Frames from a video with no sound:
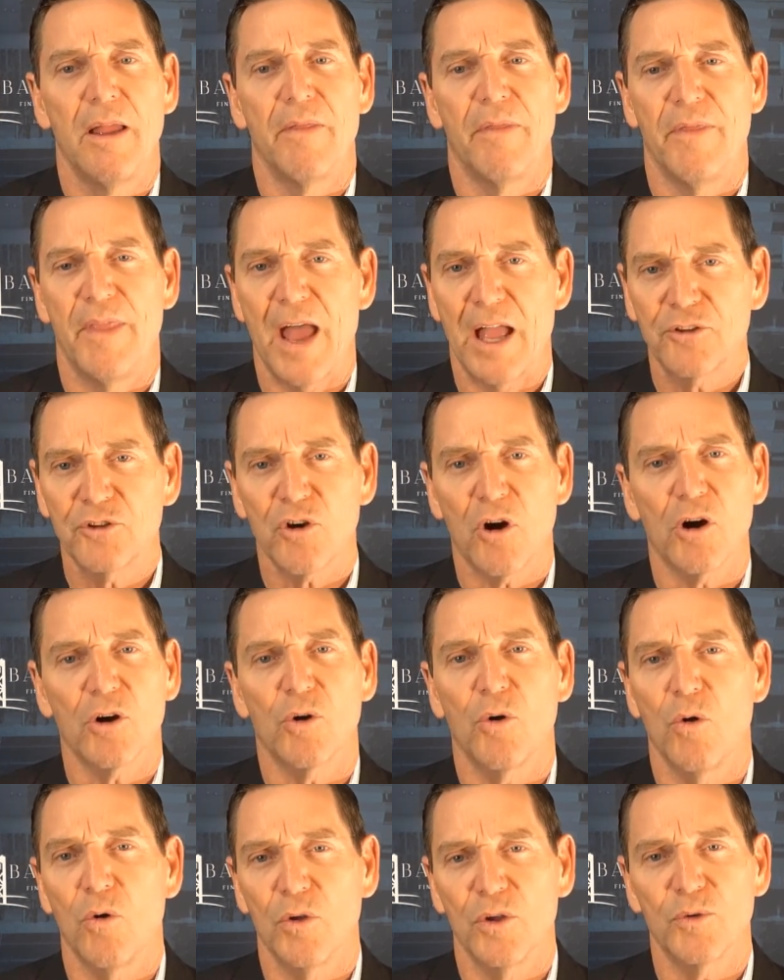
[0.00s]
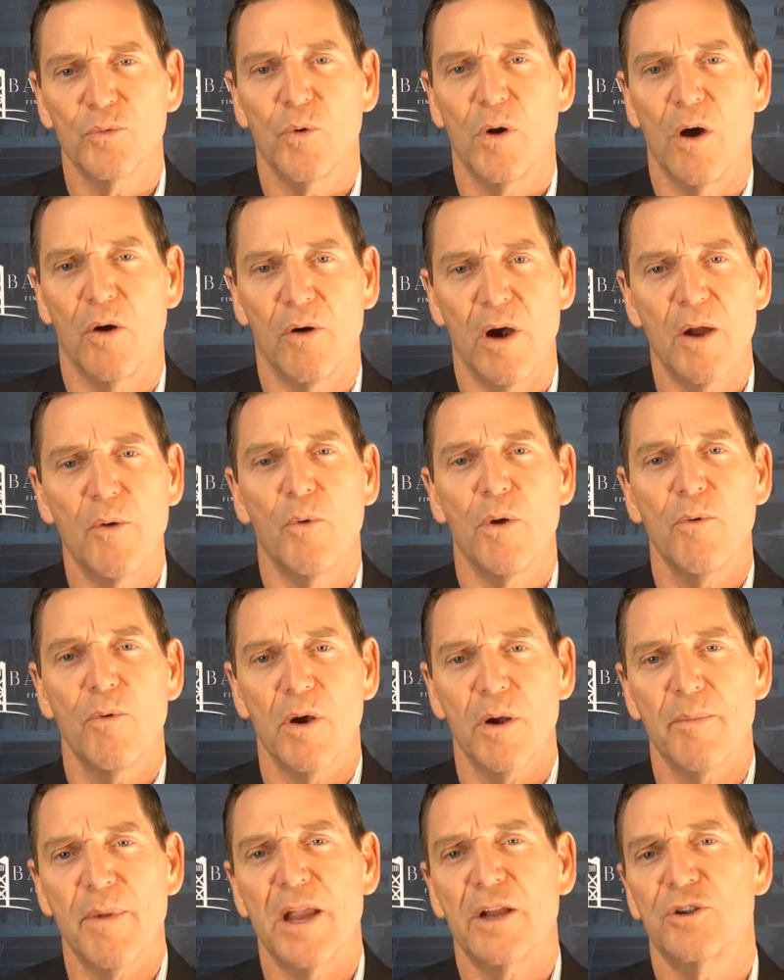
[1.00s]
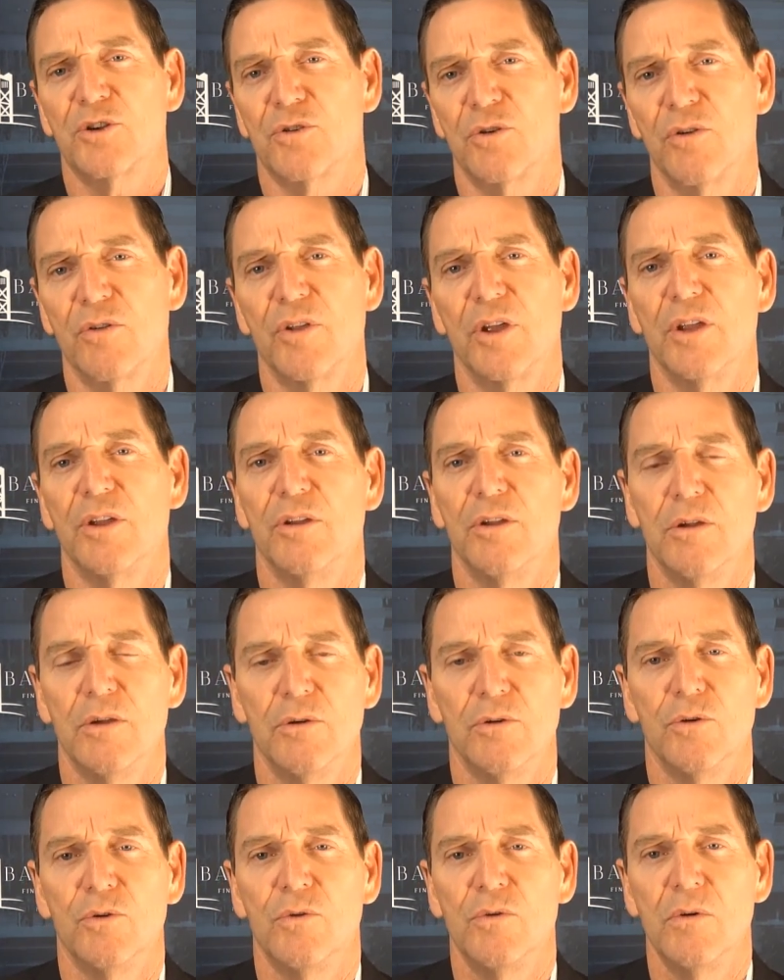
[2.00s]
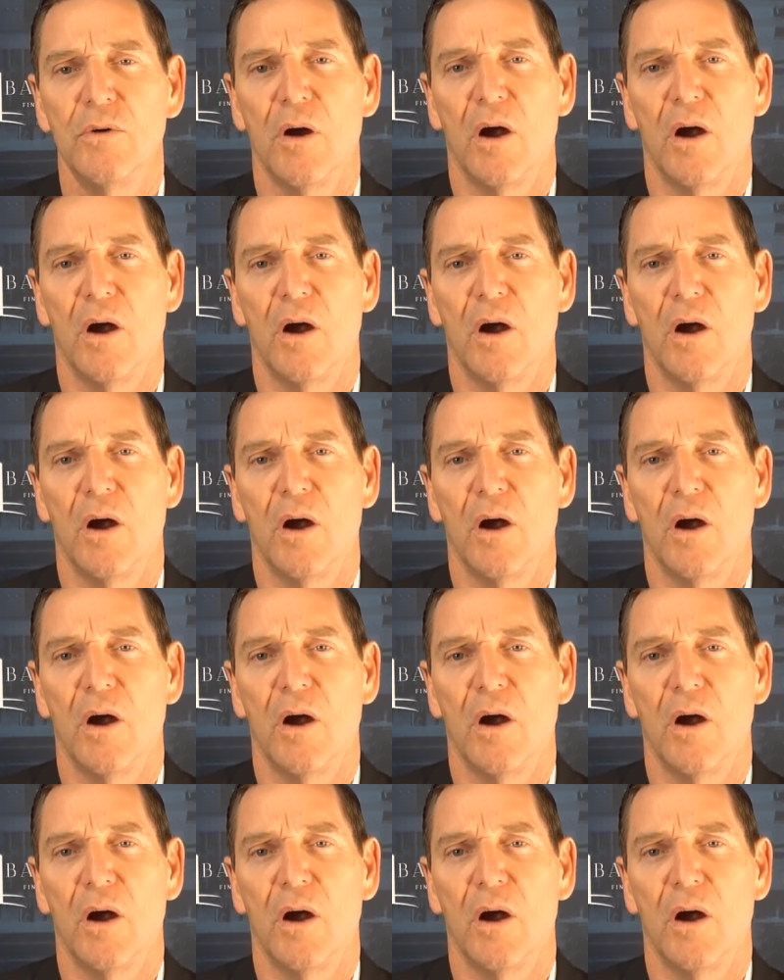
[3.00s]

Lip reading: That's our goal as well, right? We want to make sure that you